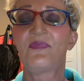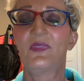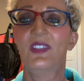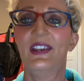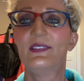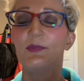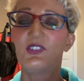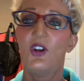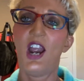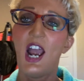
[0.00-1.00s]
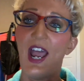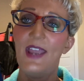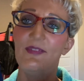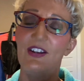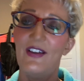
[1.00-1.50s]
like
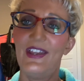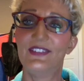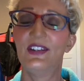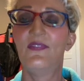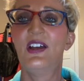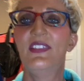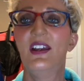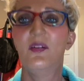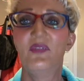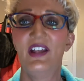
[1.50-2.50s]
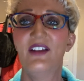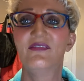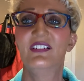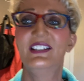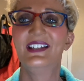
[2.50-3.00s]
subscribe and all that stuff on there, but I
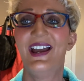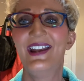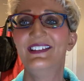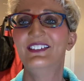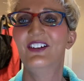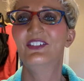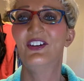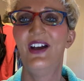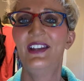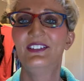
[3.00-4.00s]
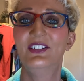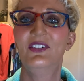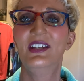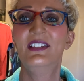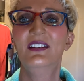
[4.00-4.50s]
really kind of don't know how to
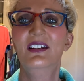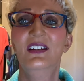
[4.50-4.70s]
do it.